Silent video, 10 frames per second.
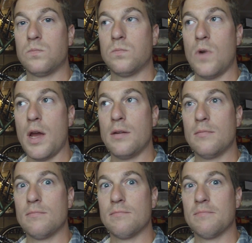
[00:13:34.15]
riding.
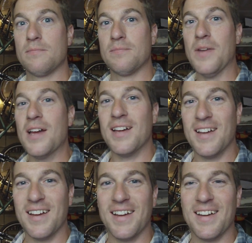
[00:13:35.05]

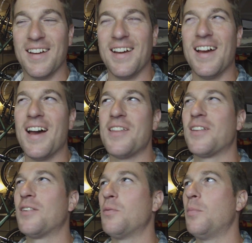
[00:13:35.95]
I think
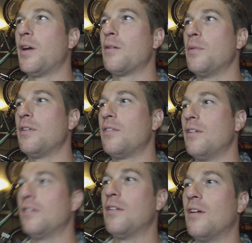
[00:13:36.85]
that's what Biker Bits says.